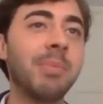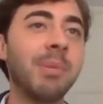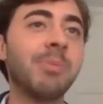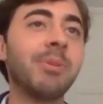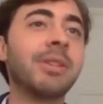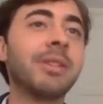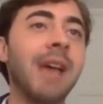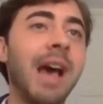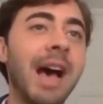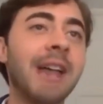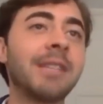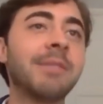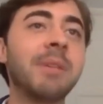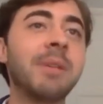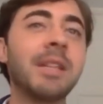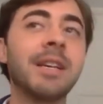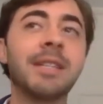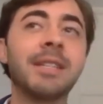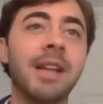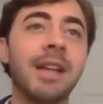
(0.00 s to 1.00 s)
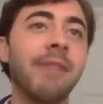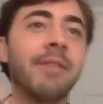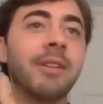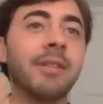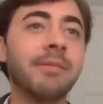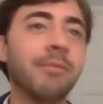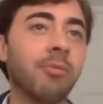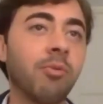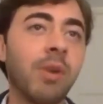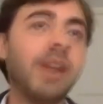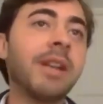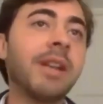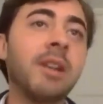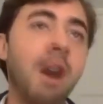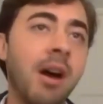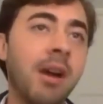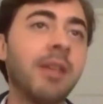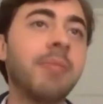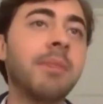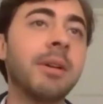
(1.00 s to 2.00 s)
People ask me this, and I have a written
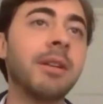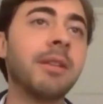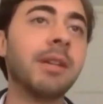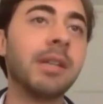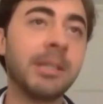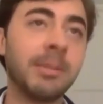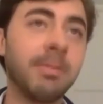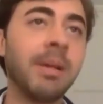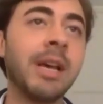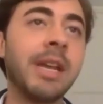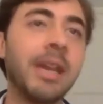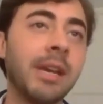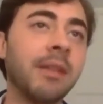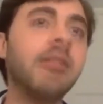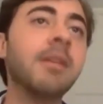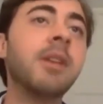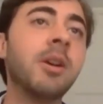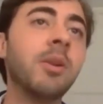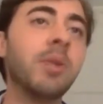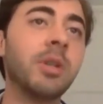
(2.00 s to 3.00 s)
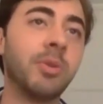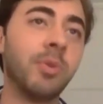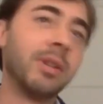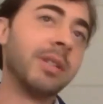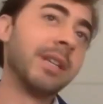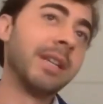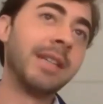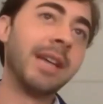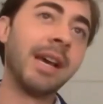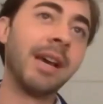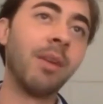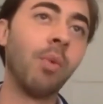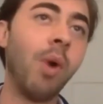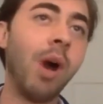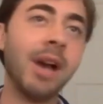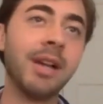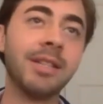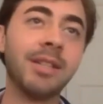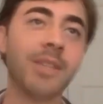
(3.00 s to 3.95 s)
document explaining which ones I take and why.